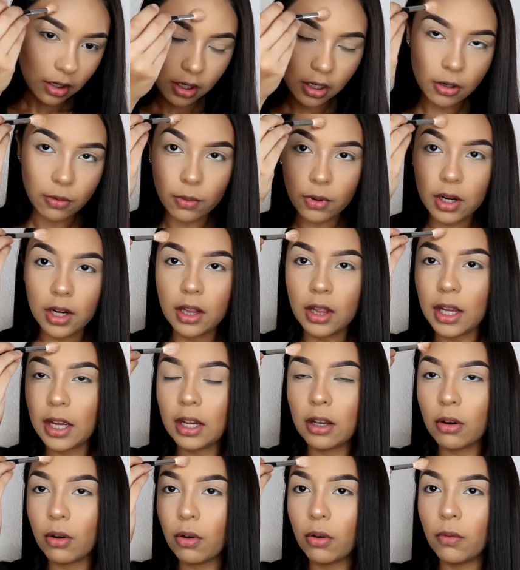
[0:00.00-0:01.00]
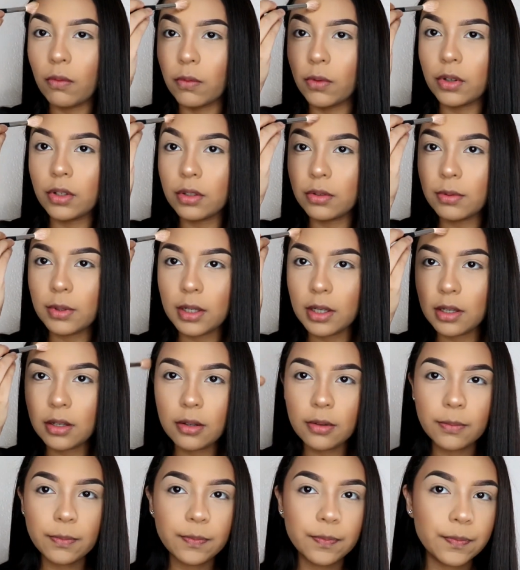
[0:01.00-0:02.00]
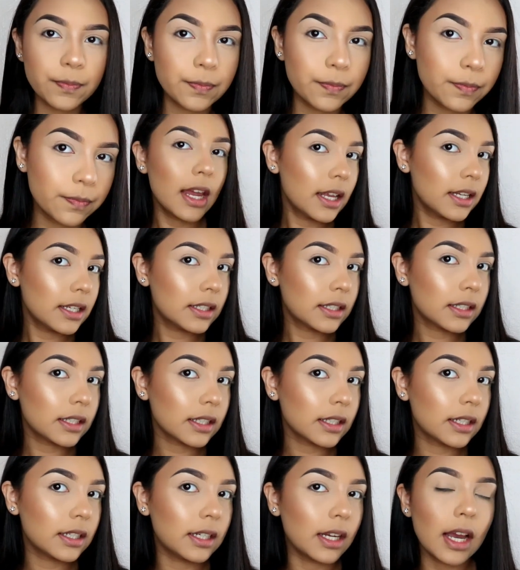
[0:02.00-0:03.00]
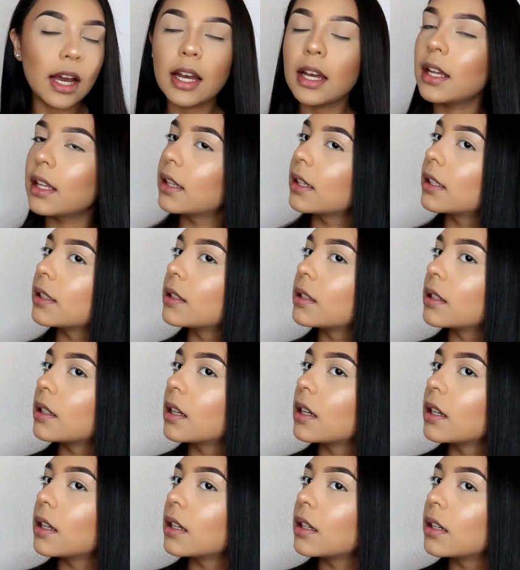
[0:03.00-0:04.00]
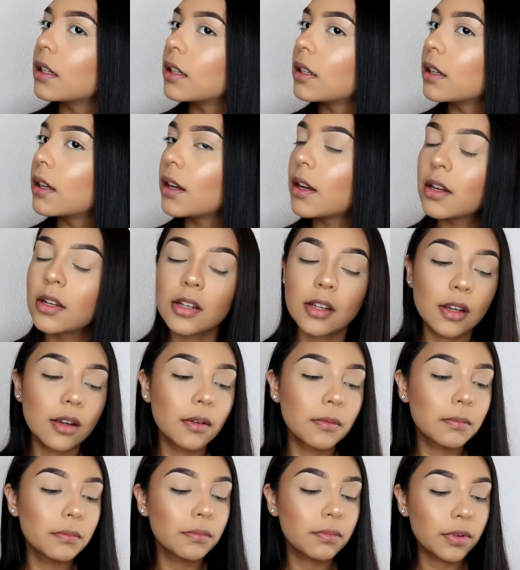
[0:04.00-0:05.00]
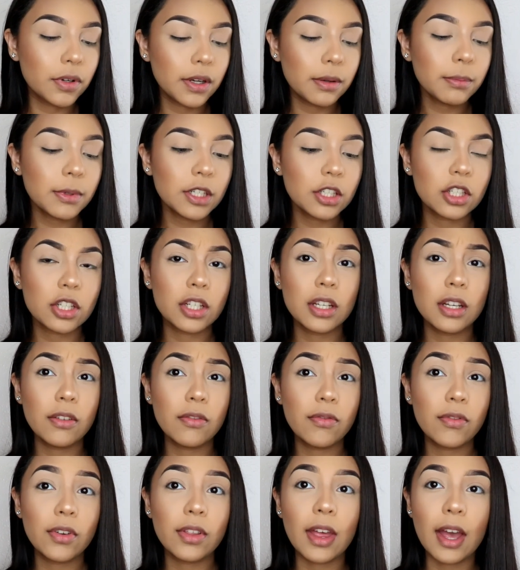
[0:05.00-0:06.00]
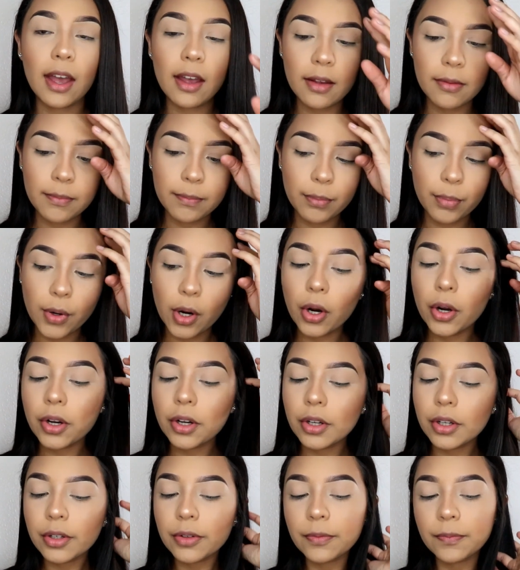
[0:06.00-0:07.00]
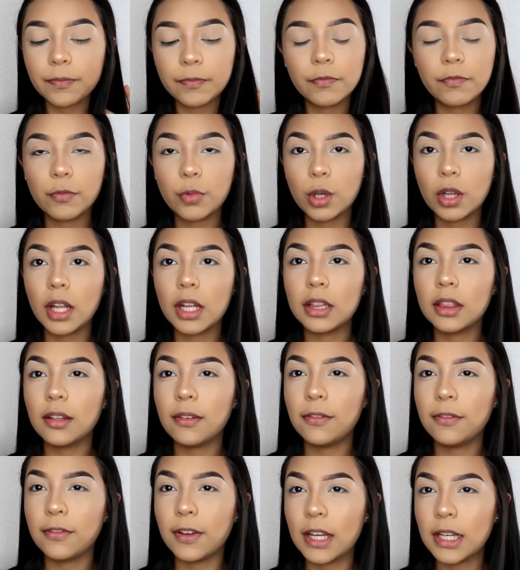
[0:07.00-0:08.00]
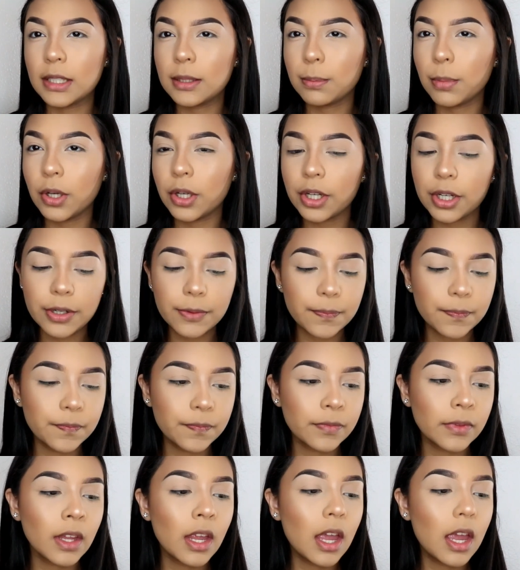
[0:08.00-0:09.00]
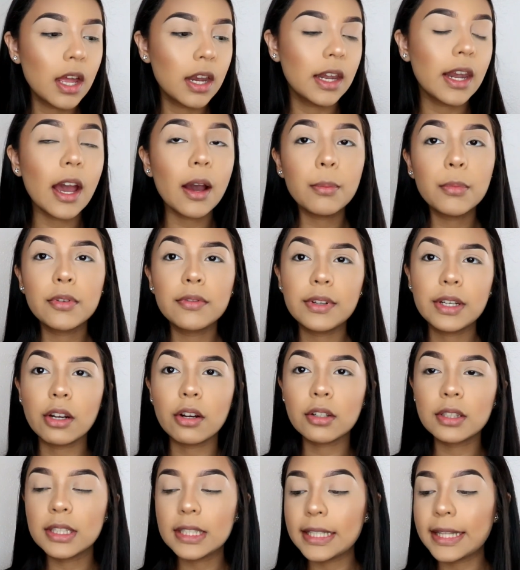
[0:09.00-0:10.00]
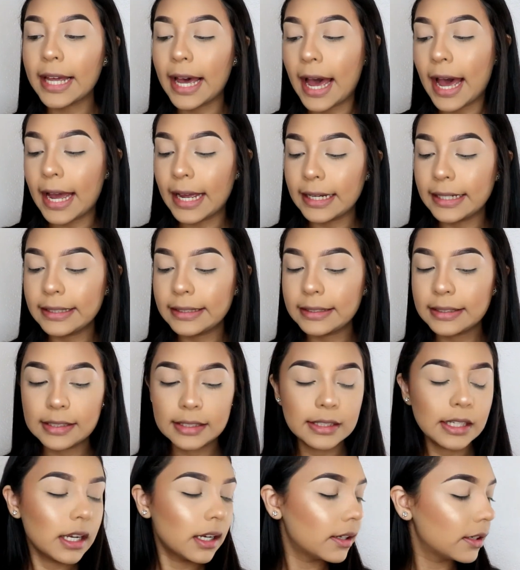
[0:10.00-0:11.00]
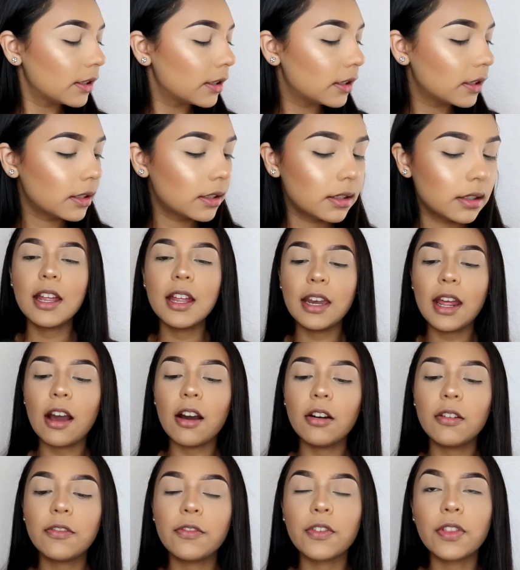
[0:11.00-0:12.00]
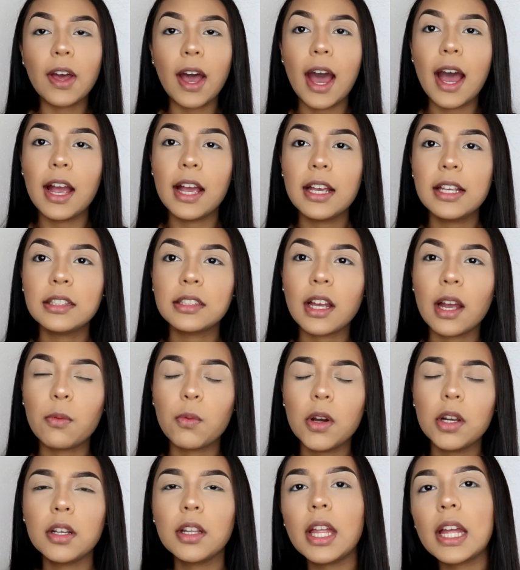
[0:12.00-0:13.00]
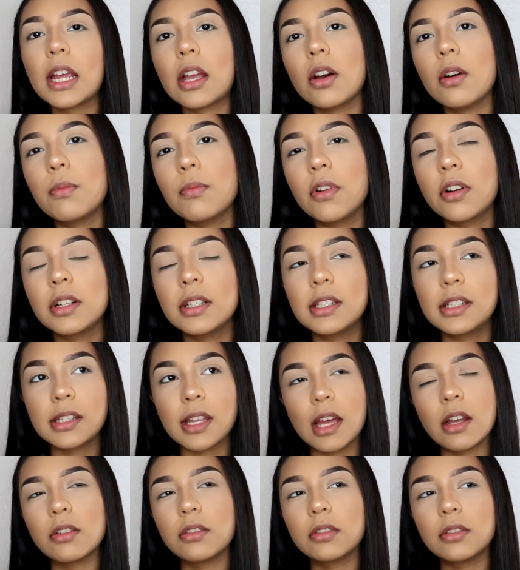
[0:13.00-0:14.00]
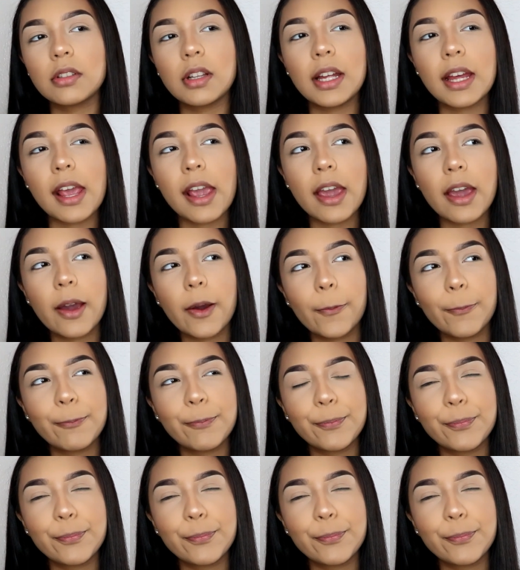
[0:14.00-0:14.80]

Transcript: You don't want to like overdo it, you know? And yeah, that's pretty much it for that part, for like the face part. Now moving on to the eyes. Now for the eyes, I want like a more subtle look.